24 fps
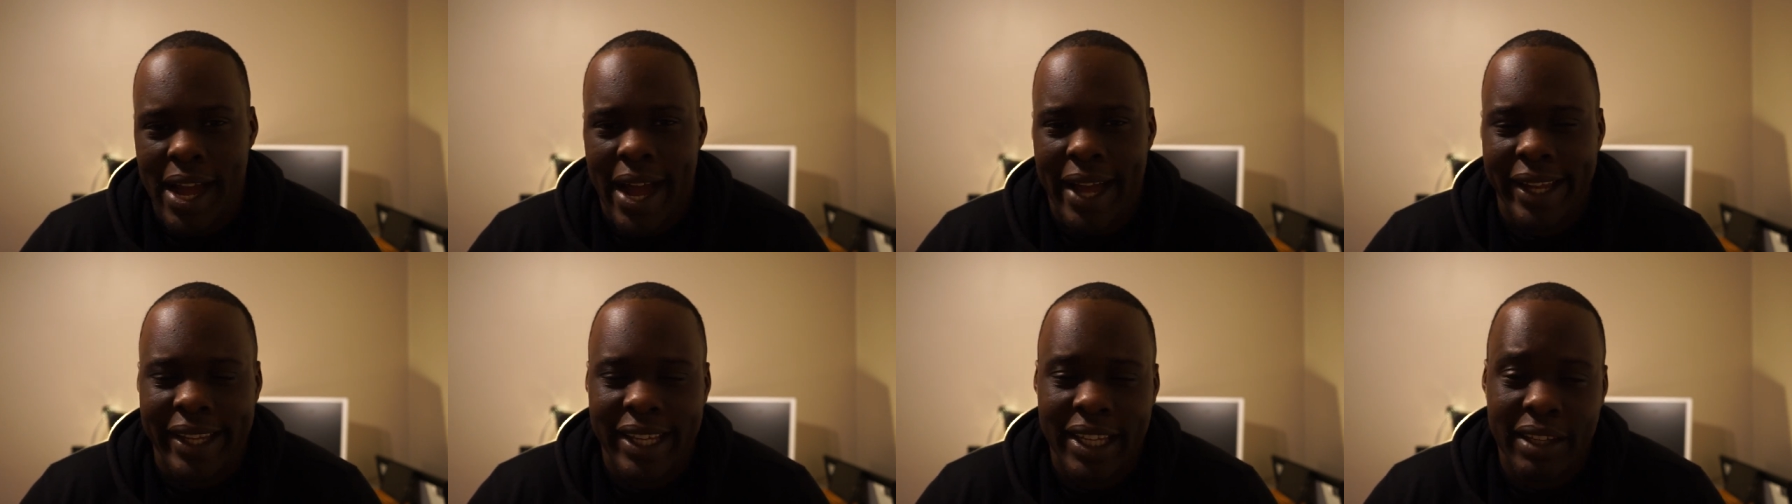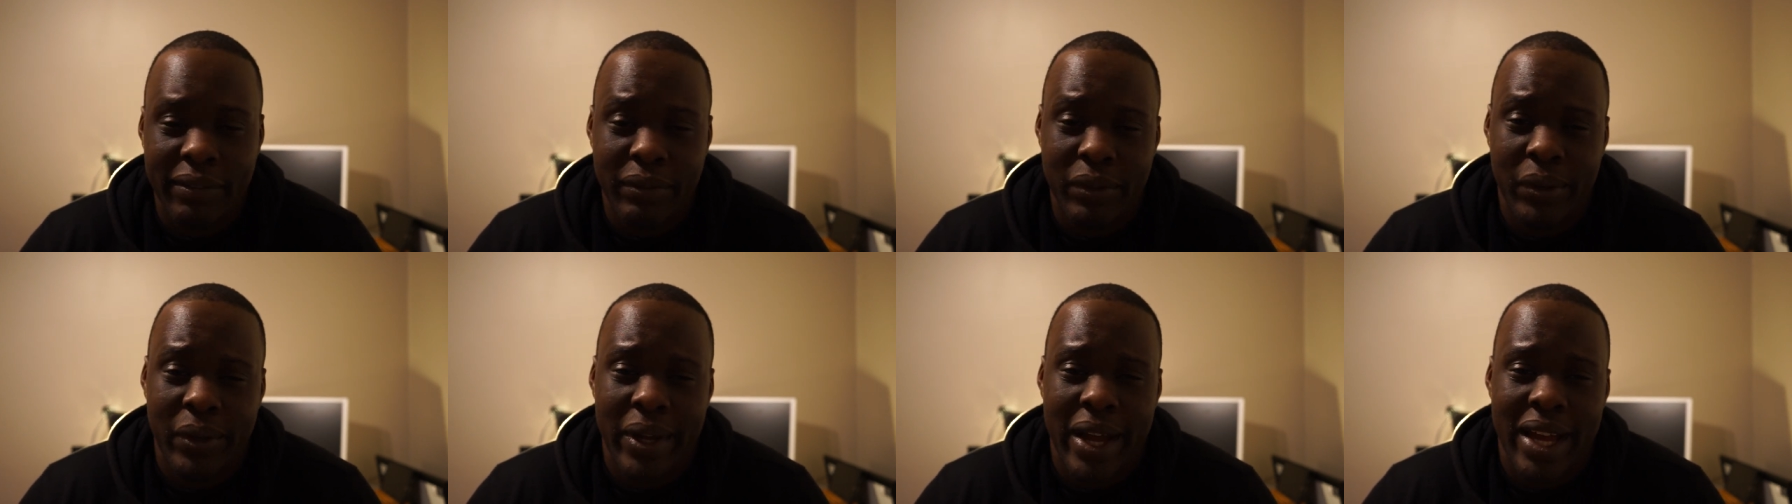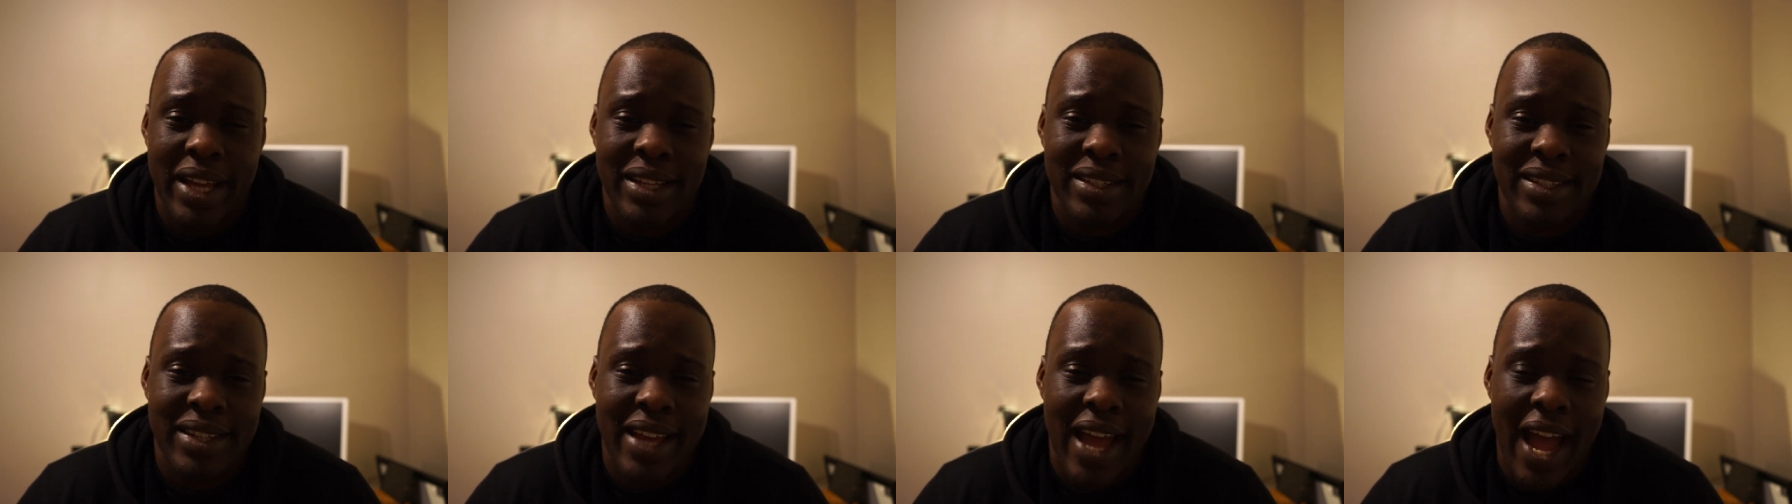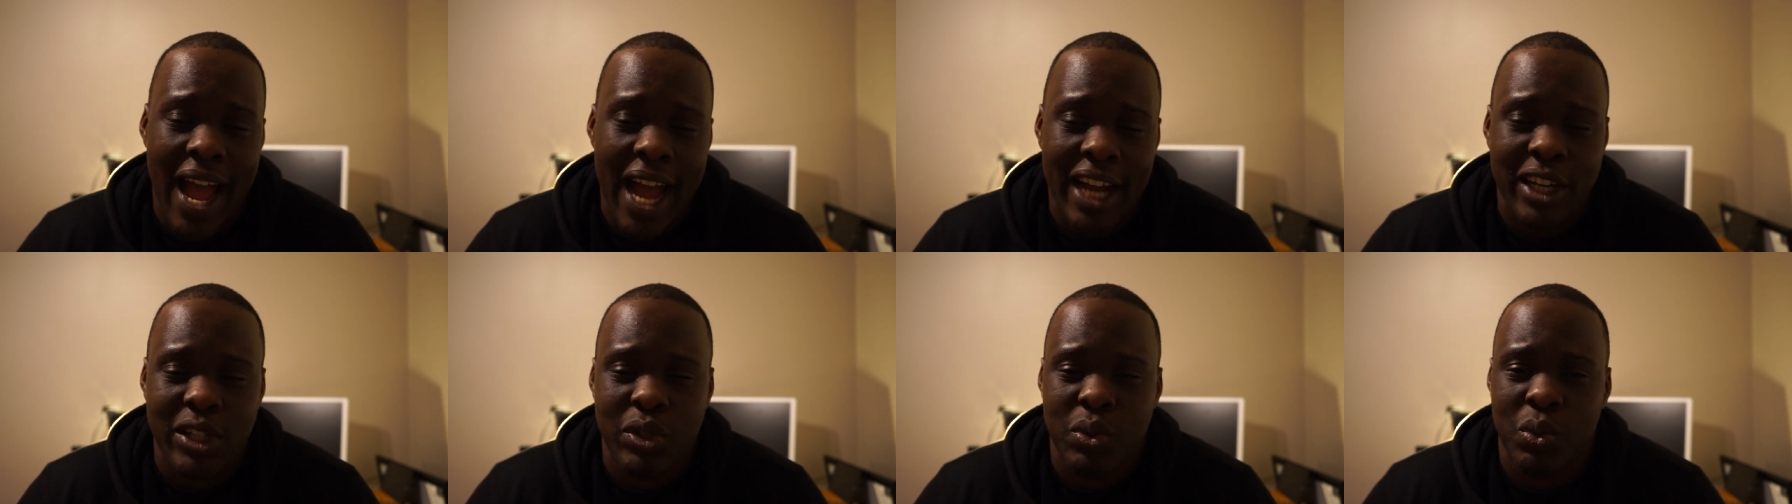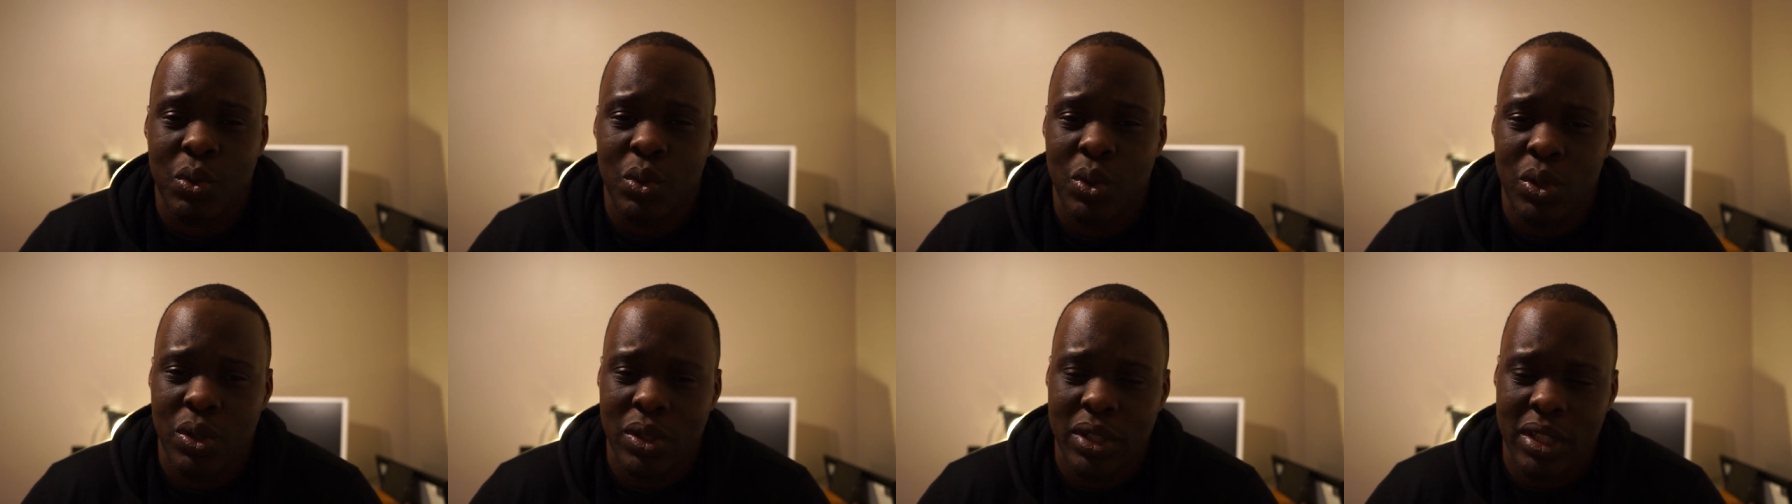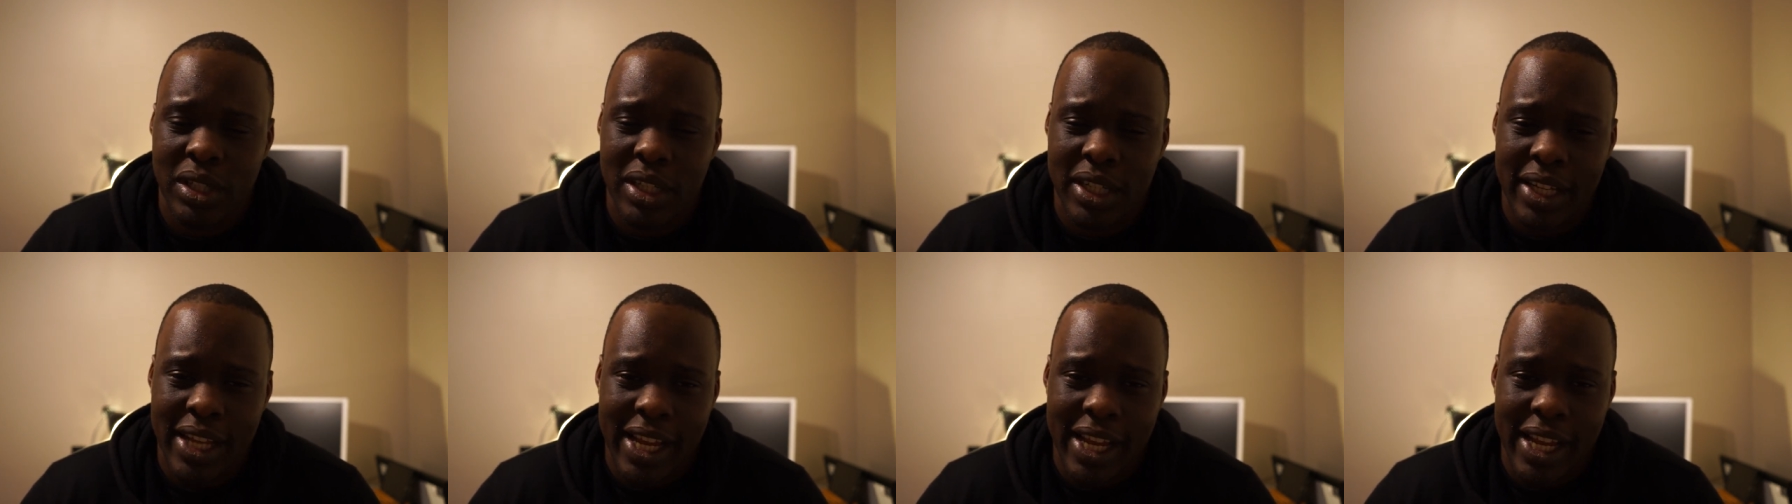I can give you guys actual